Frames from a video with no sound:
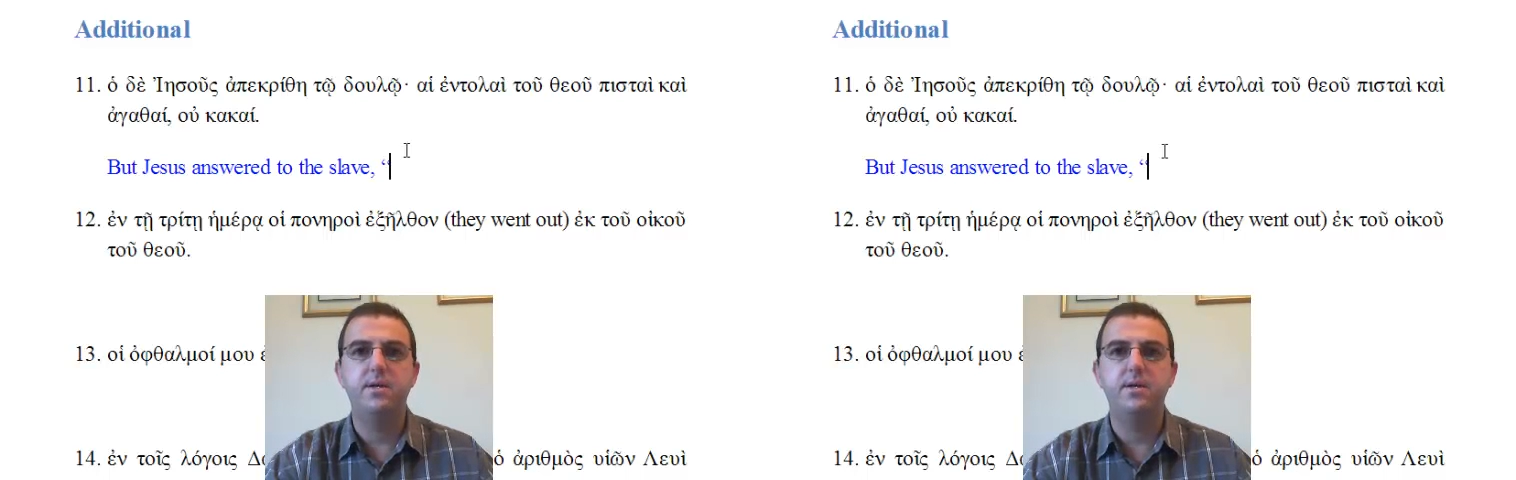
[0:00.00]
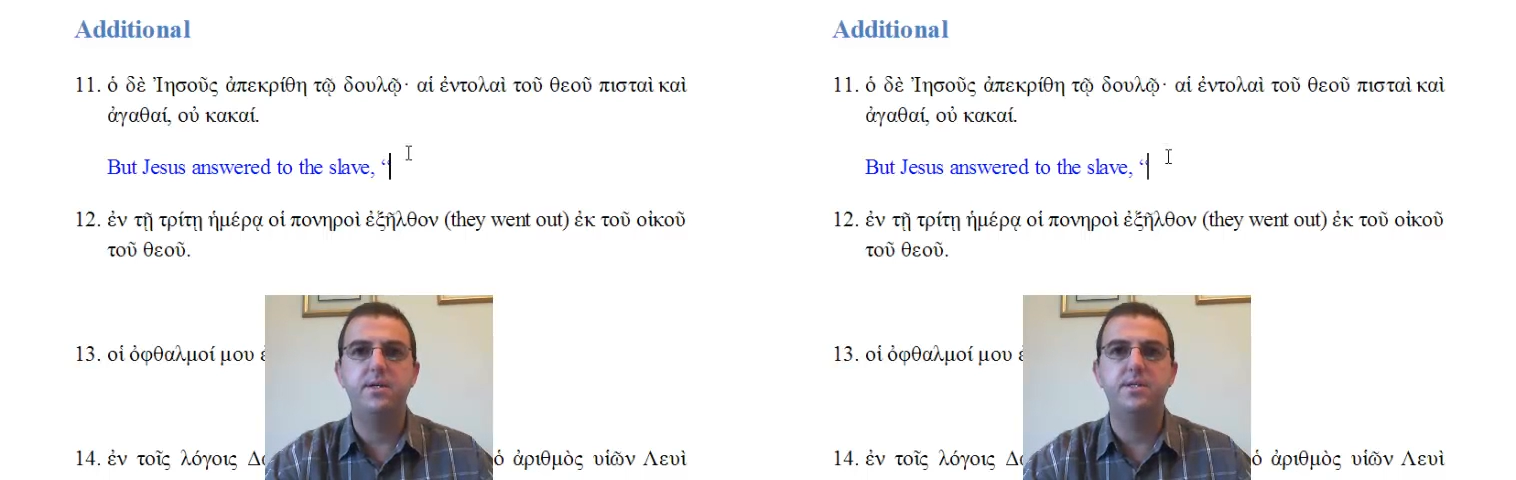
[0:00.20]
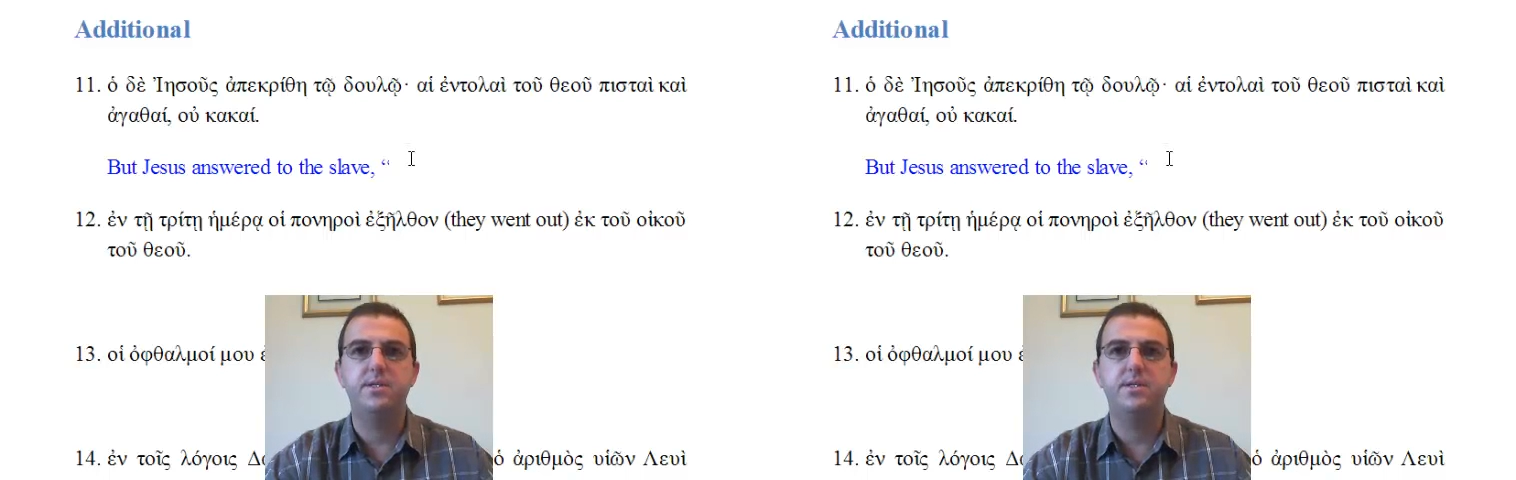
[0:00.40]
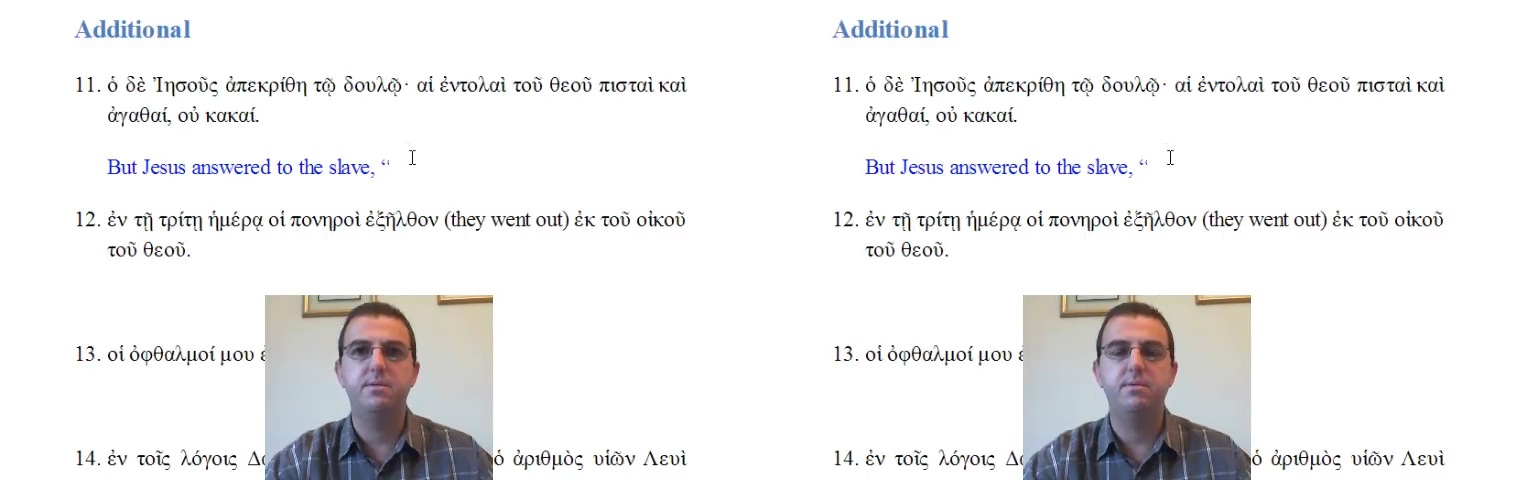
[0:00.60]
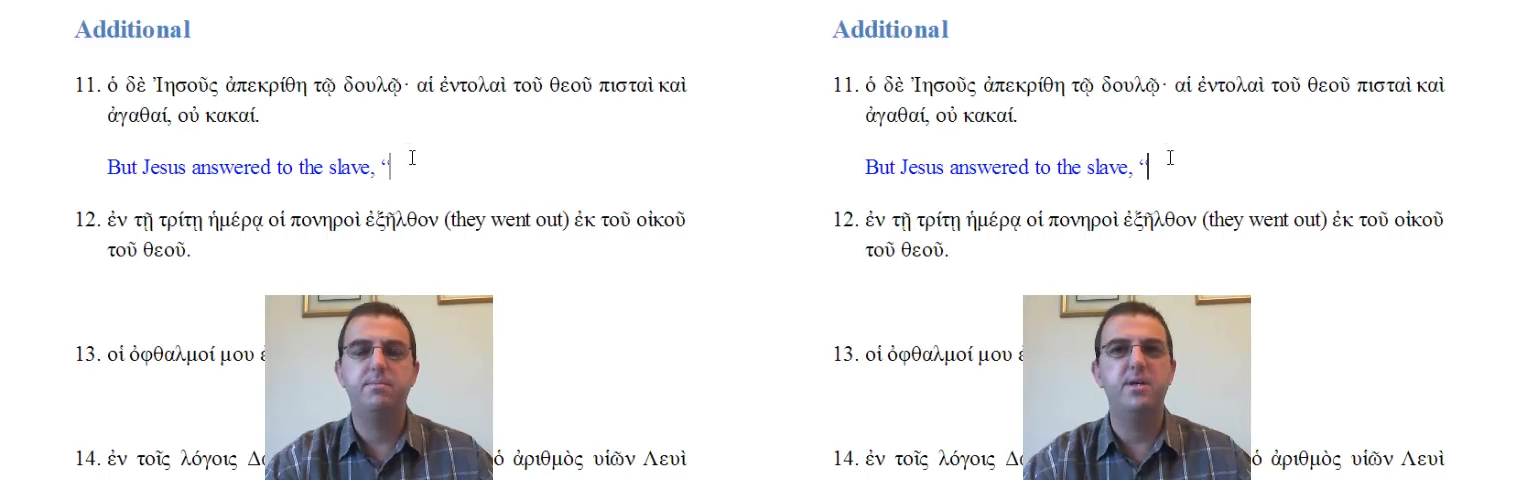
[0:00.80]
is
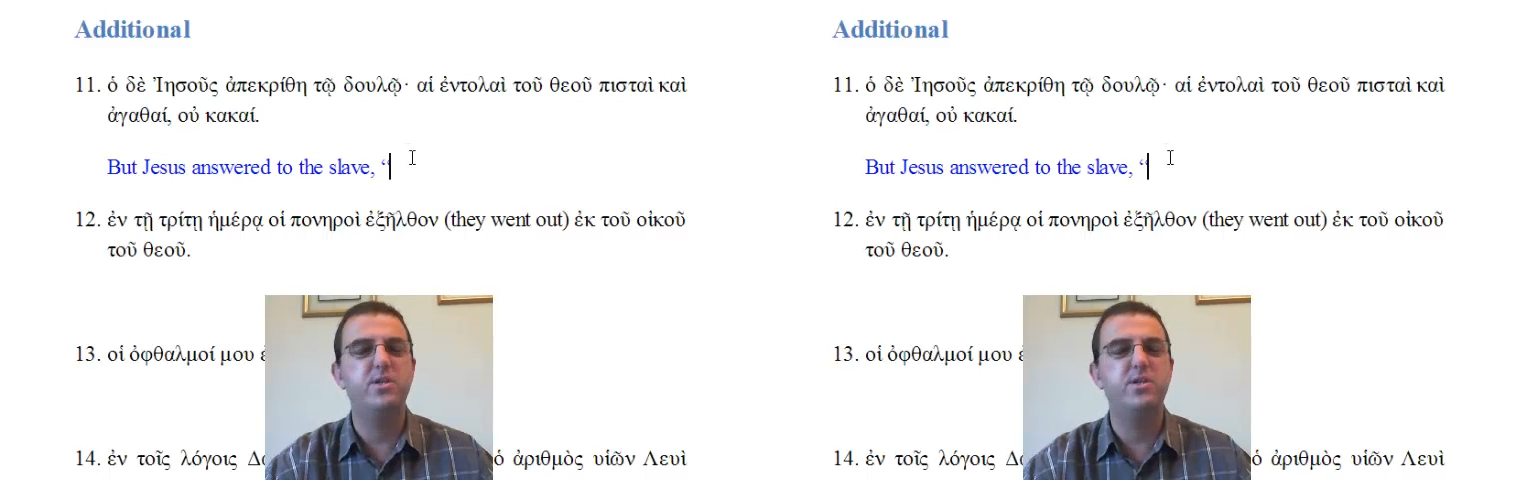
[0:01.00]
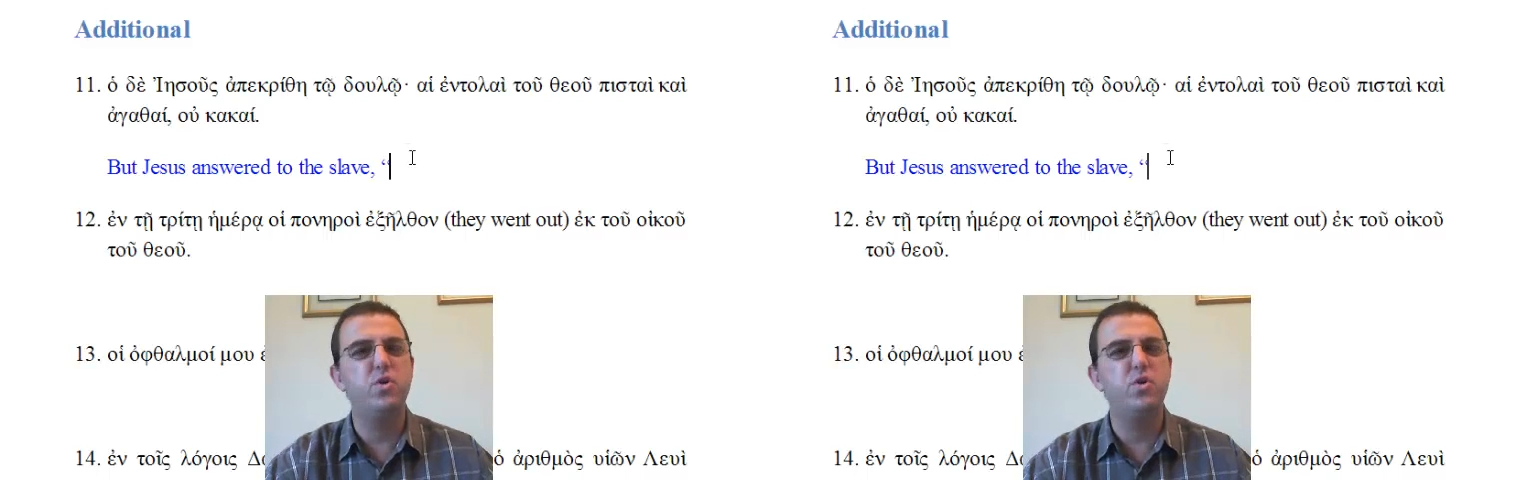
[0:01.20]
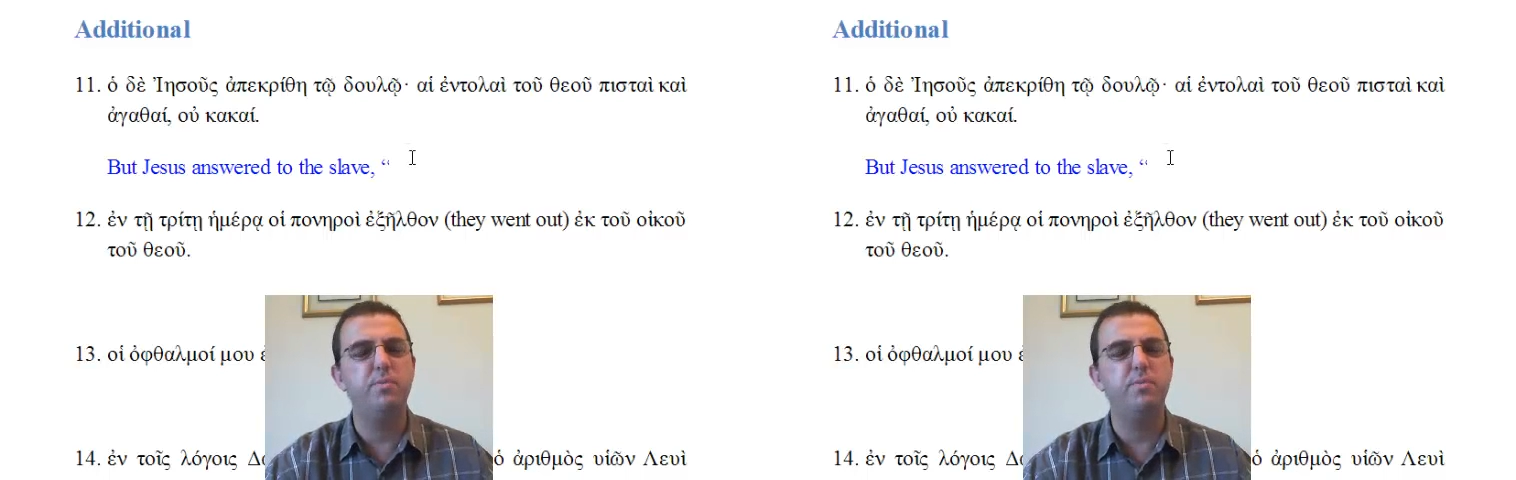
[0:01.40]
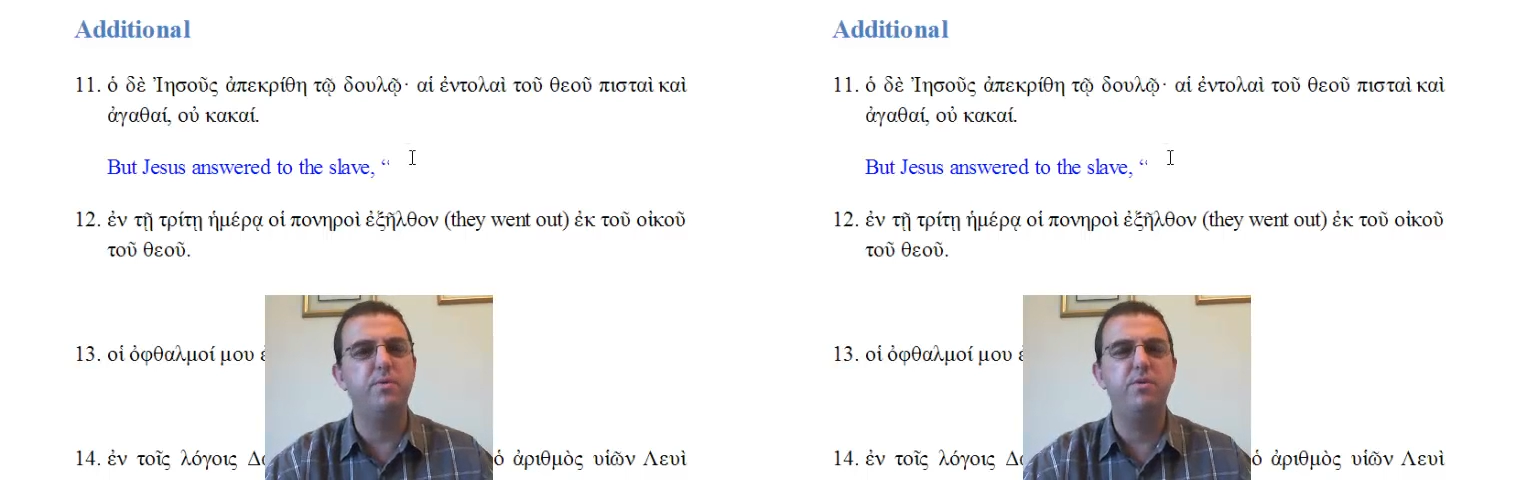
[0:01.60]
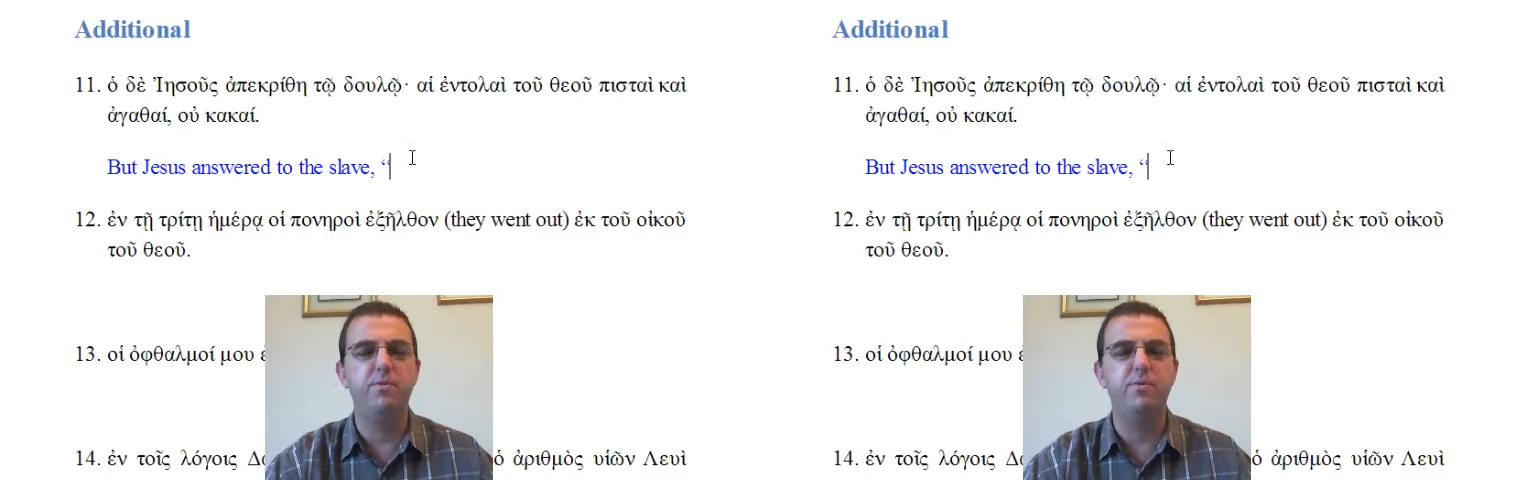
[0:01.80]
assumed